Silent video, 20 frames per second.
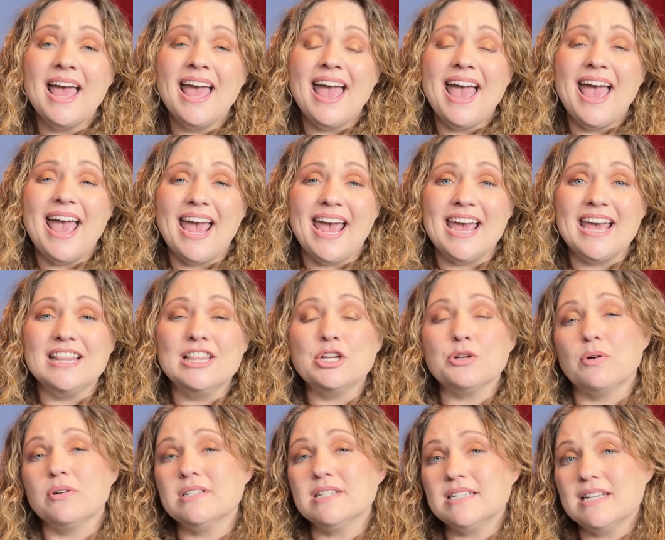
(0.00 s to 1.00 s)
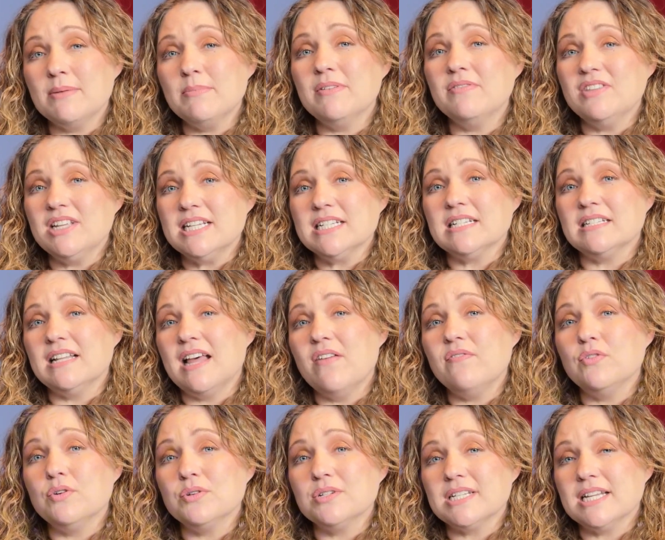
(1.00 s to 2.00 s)
And there are some of these
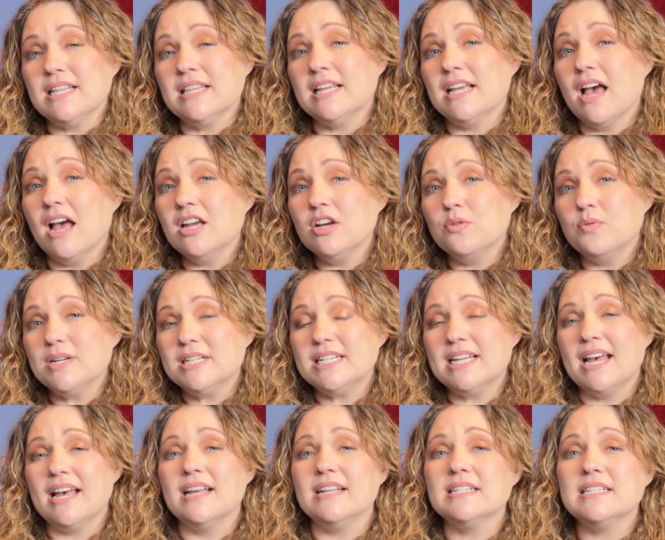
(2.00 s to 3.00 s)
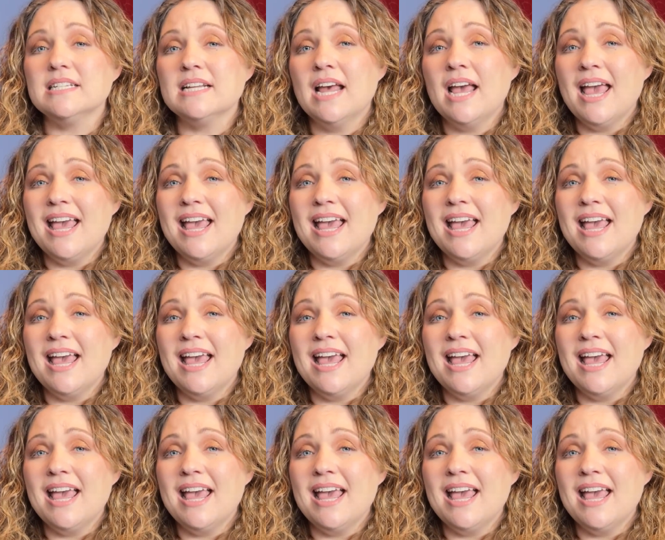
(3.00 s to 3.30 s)
levels in the Iowa tests